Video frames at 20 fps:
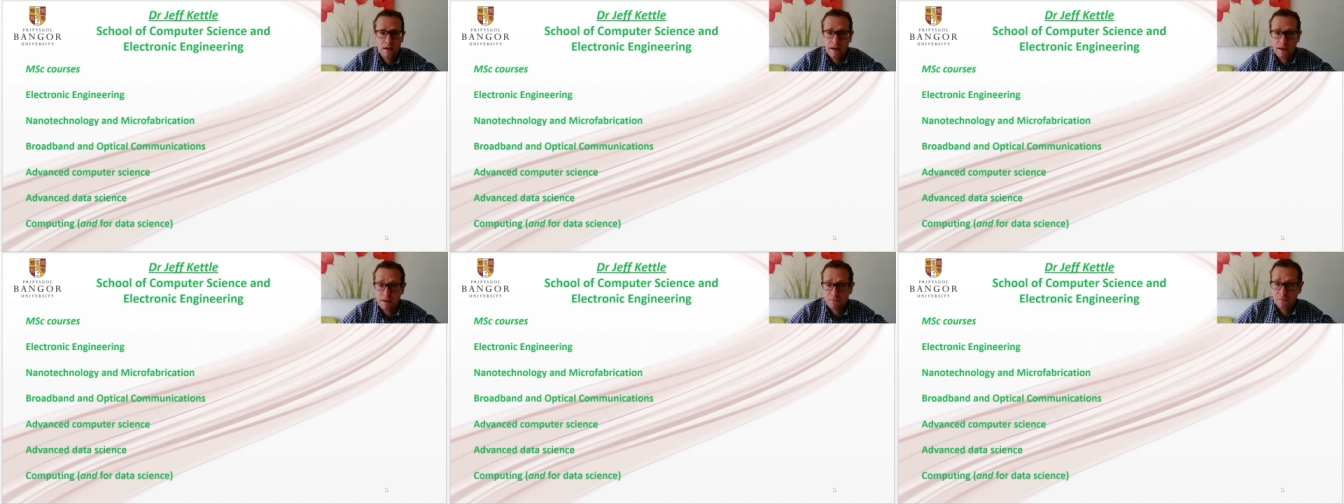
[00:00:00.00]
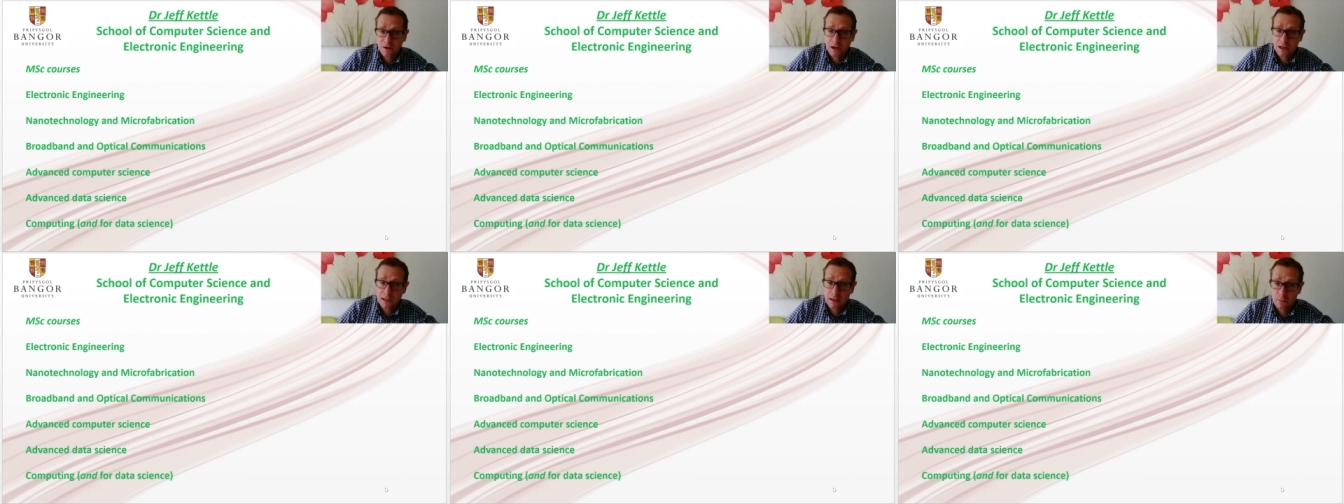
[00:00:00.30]
And then
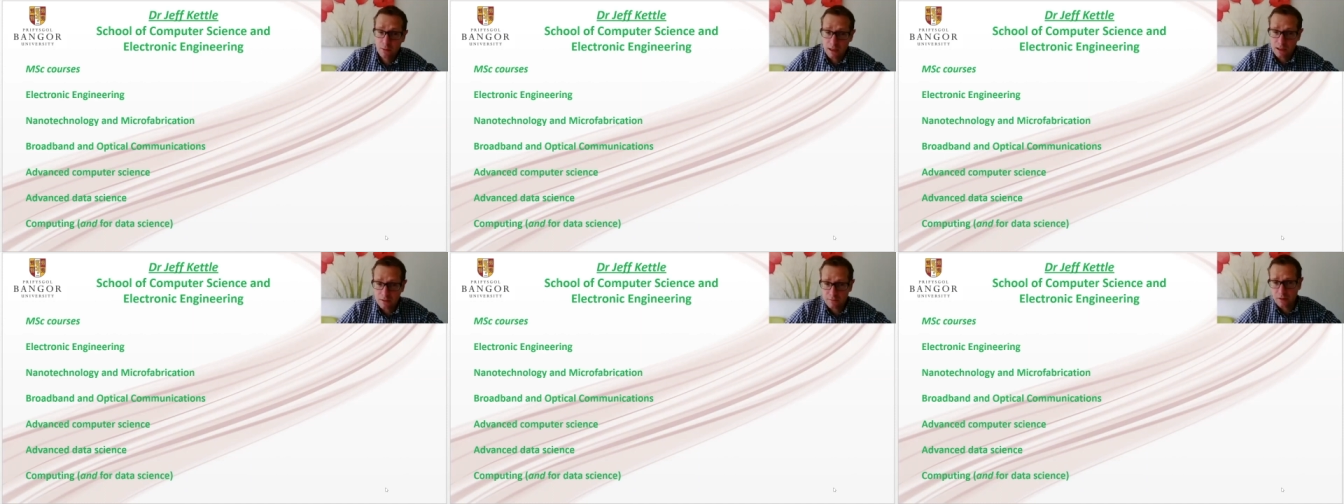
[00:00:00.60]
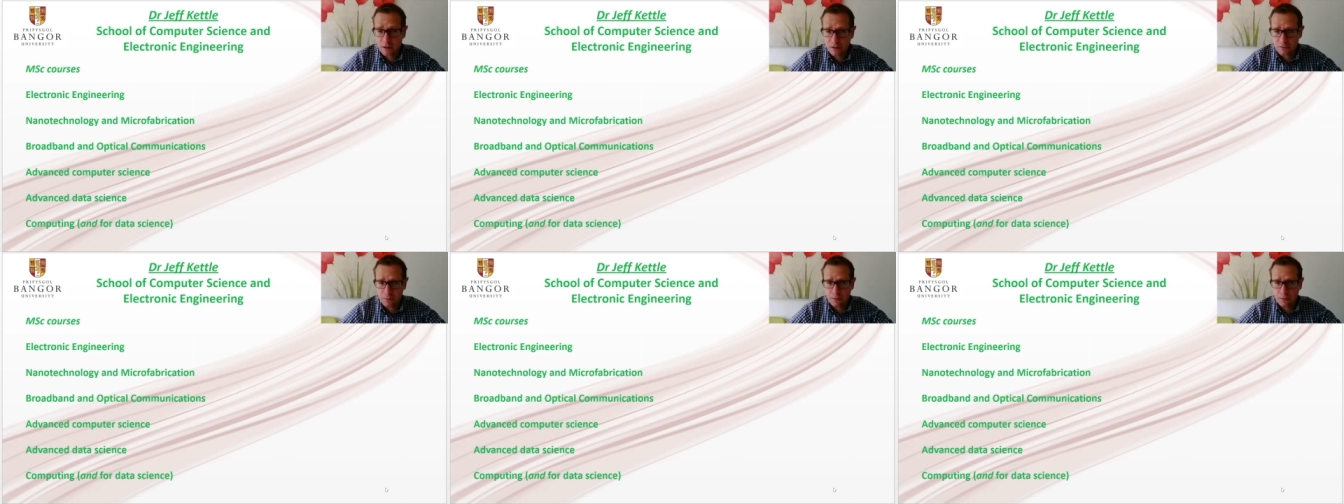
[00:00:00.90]
finally, we have a
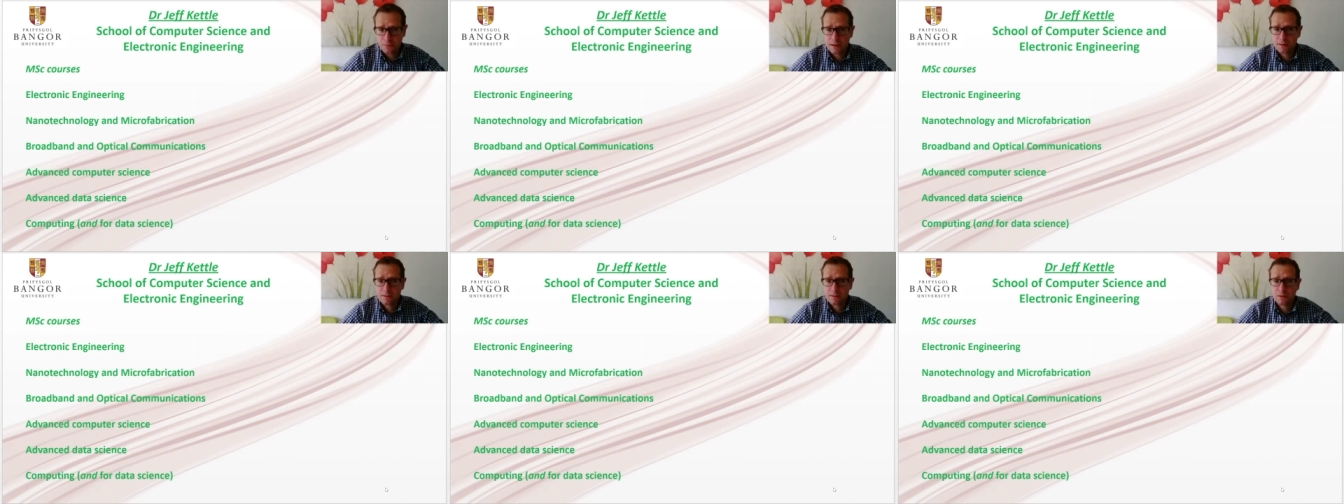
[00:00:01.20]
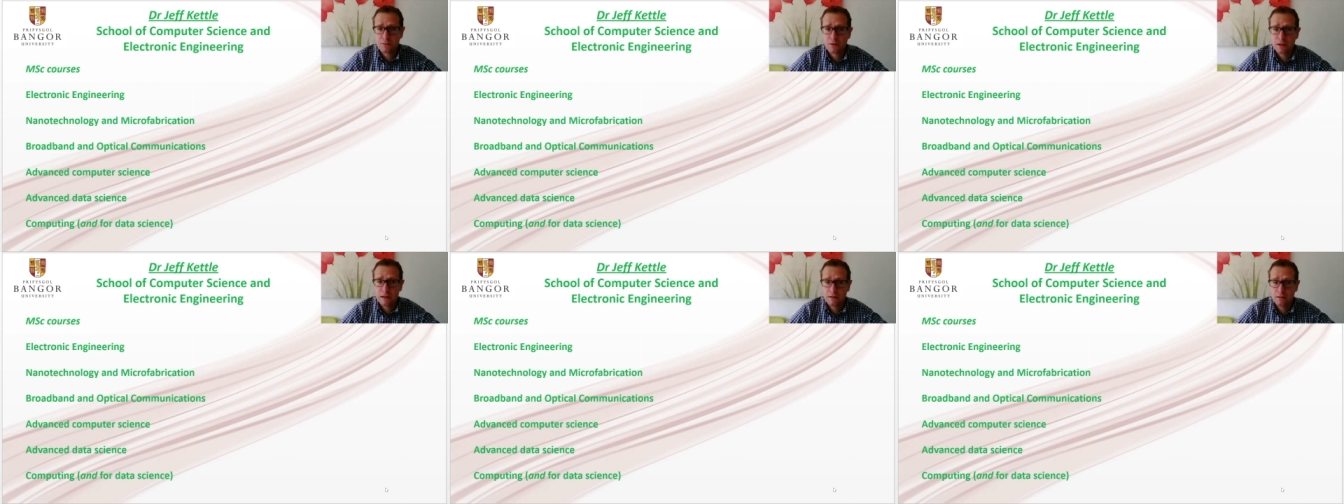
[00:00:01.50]
very popular
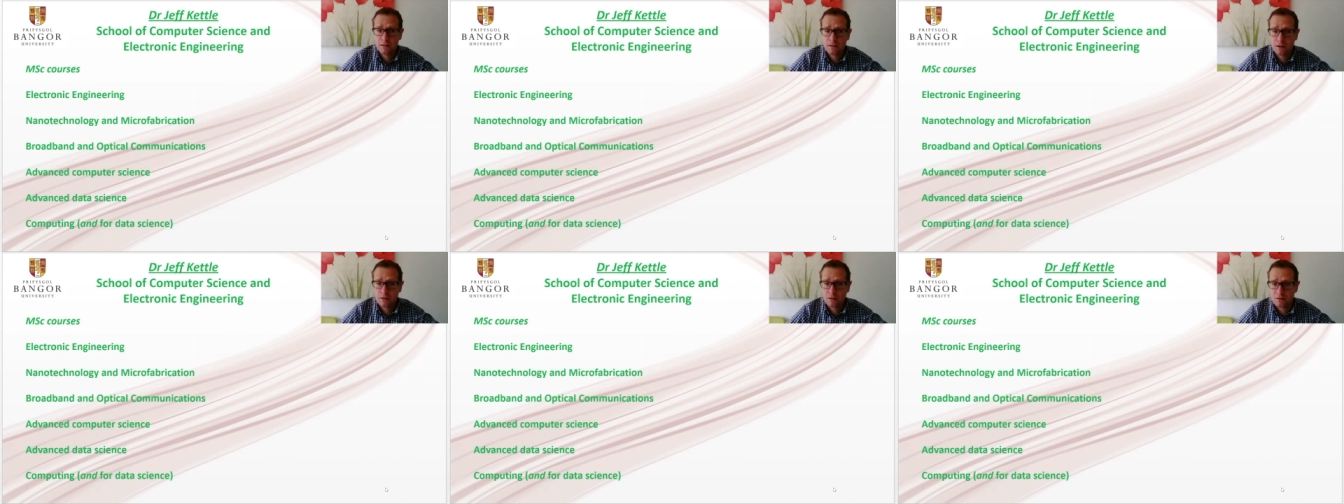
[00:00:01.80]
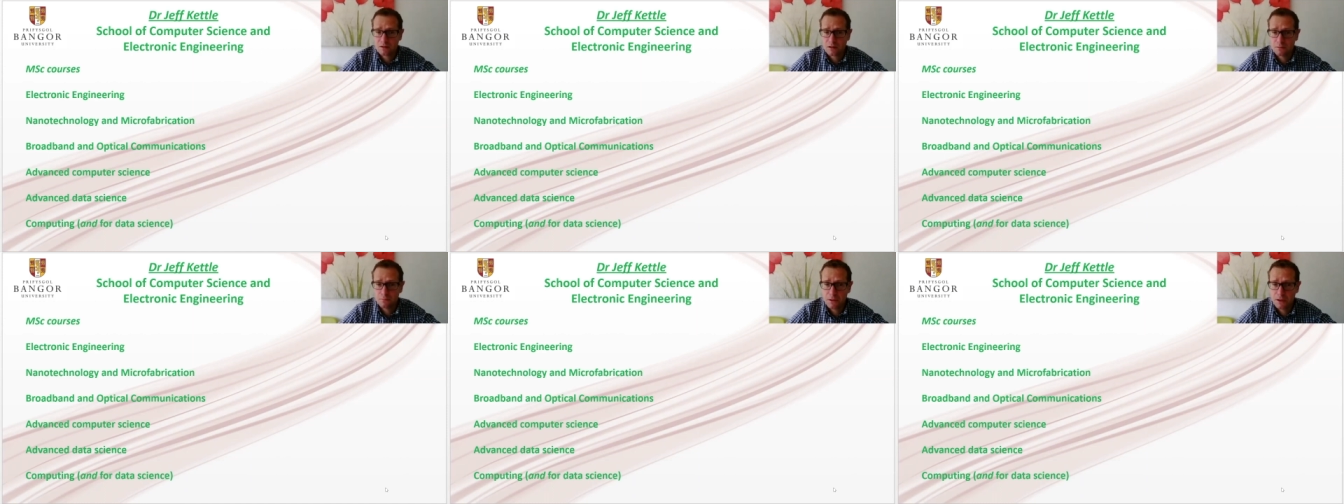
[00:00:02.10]
degree known
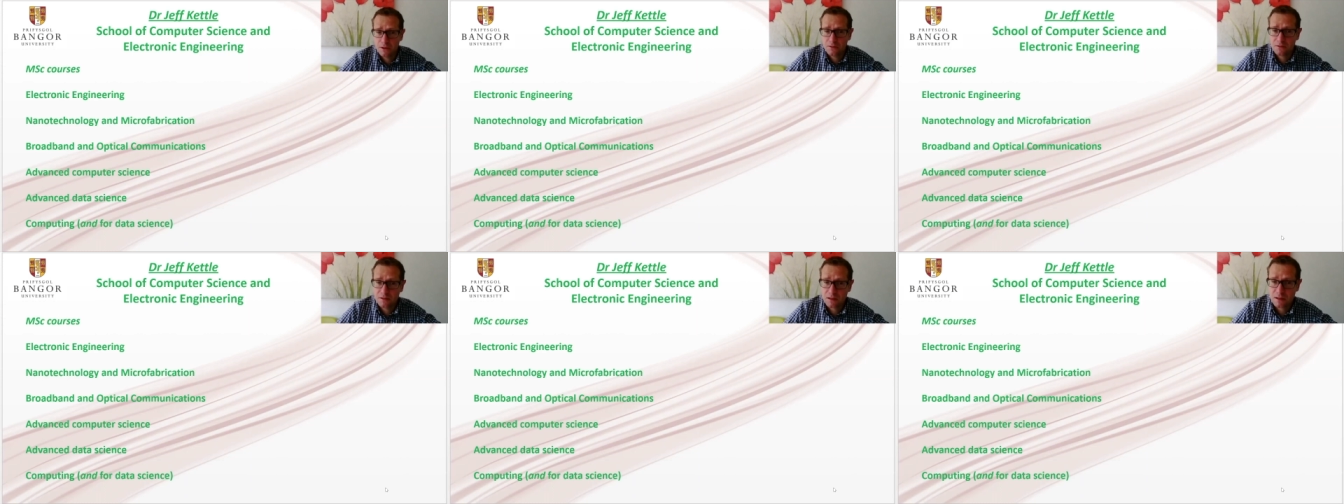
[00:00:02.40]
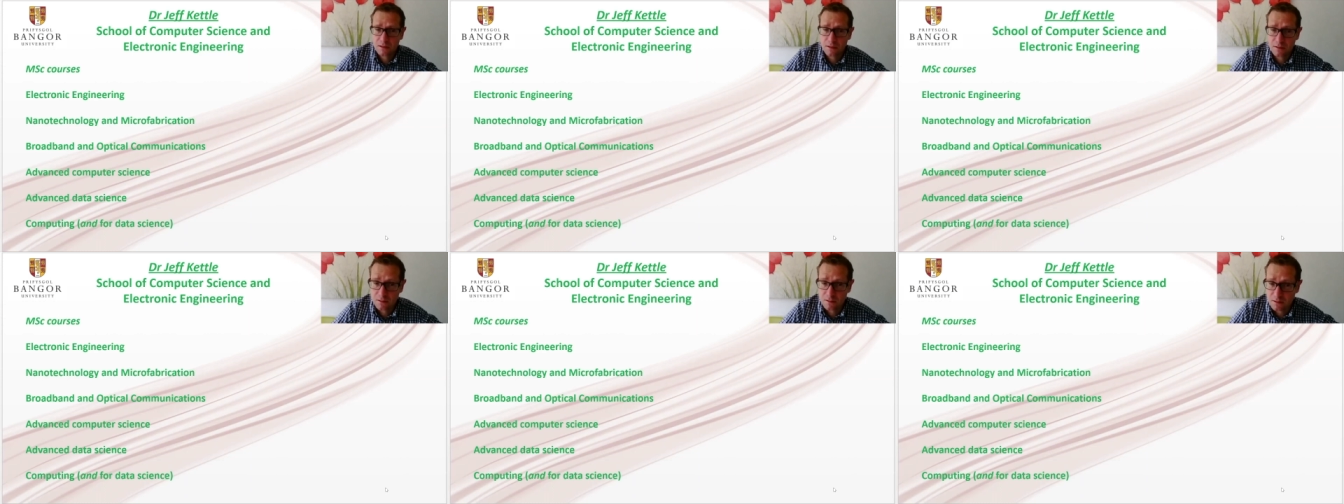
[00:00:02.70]
as
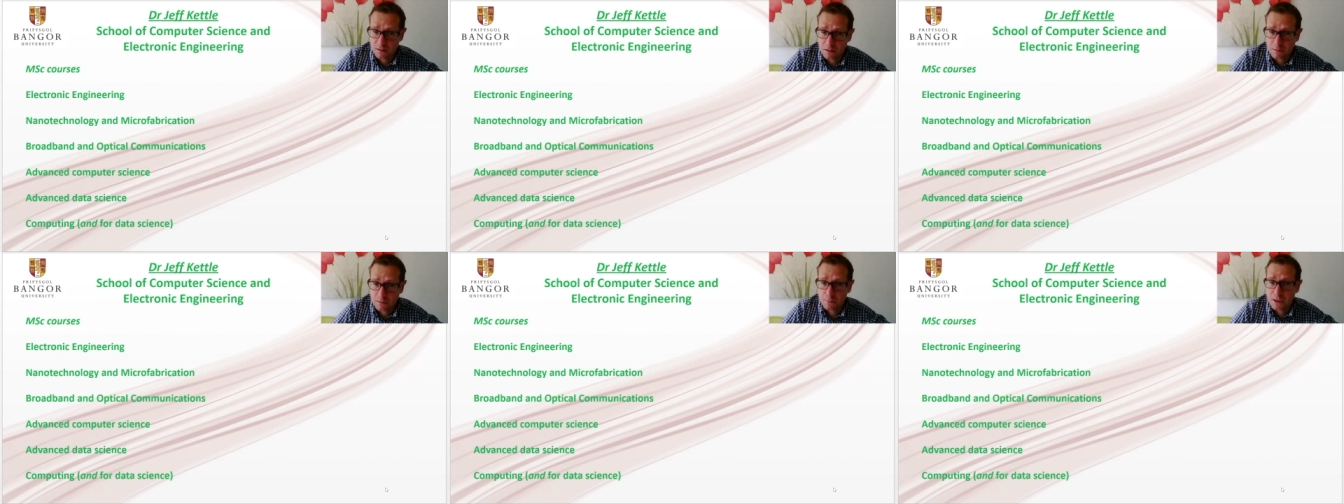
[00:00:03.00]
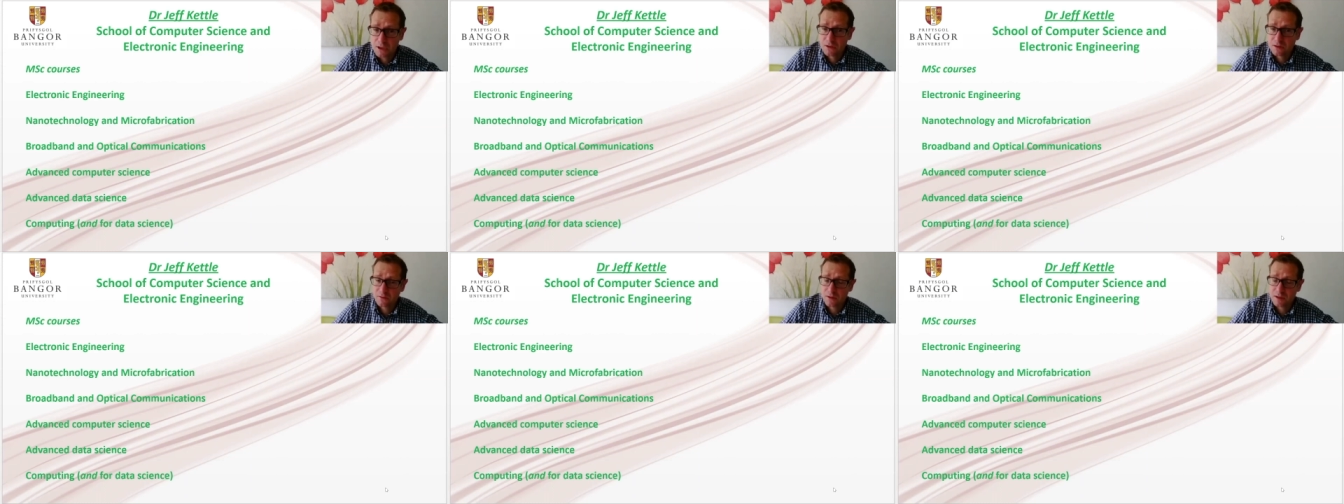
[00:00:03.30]
computing and
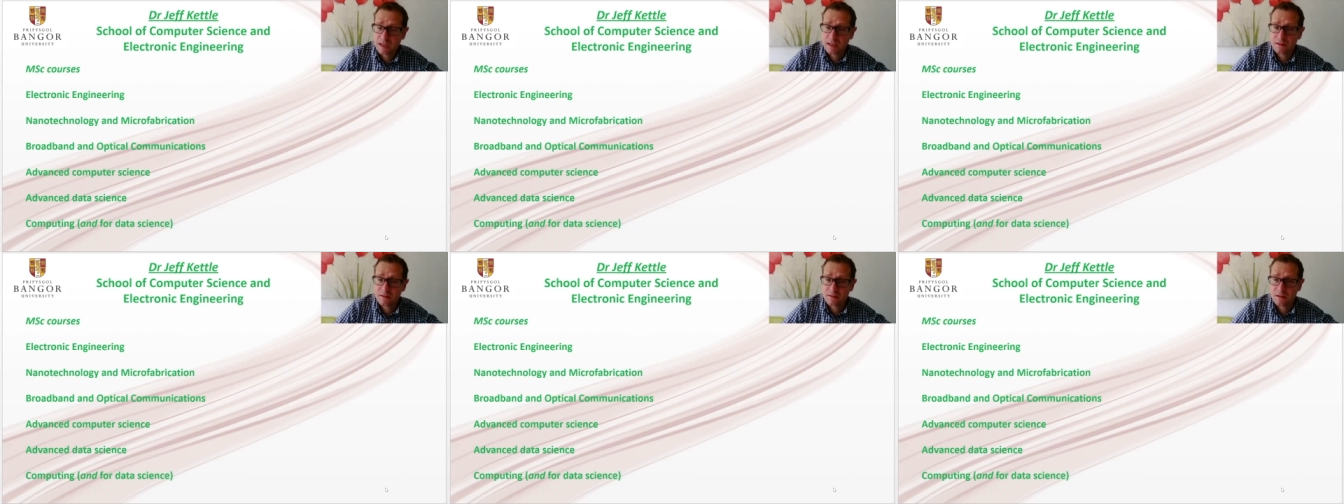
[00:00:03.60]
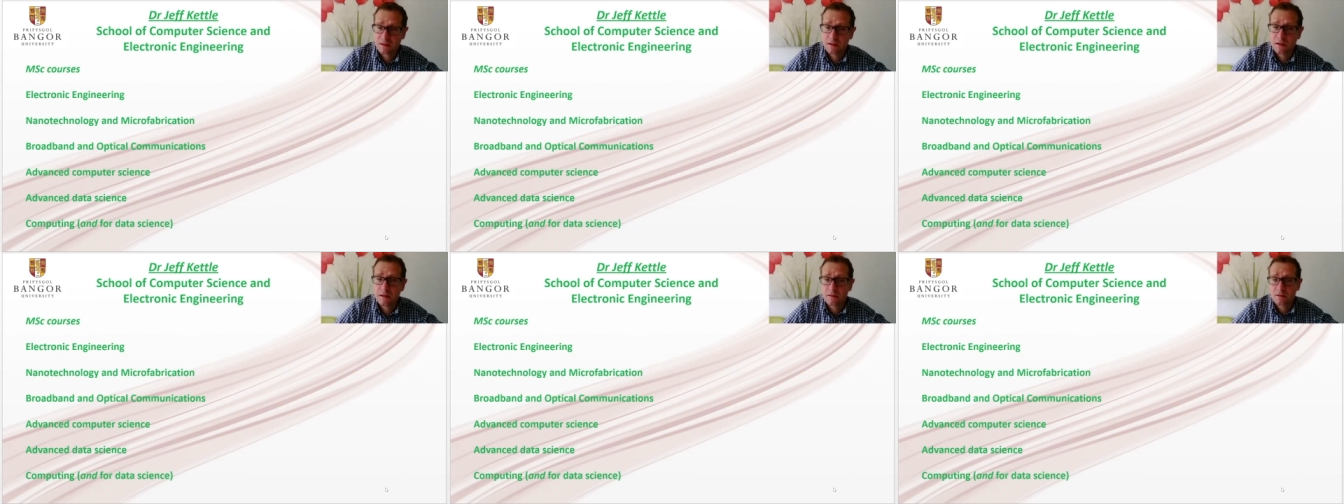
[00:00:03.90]
computing for data
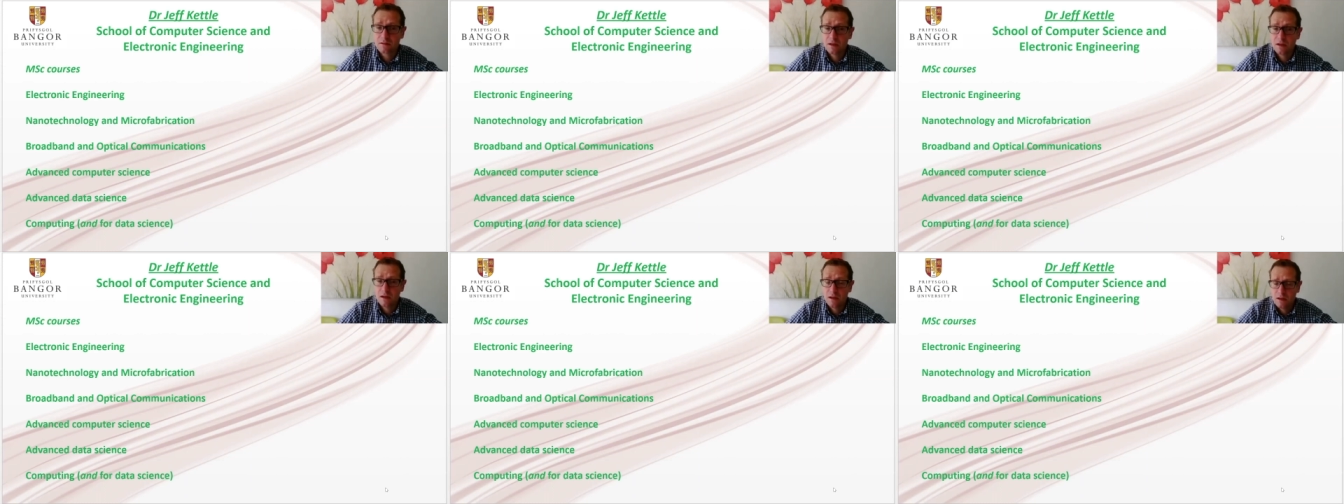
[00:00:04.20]
science.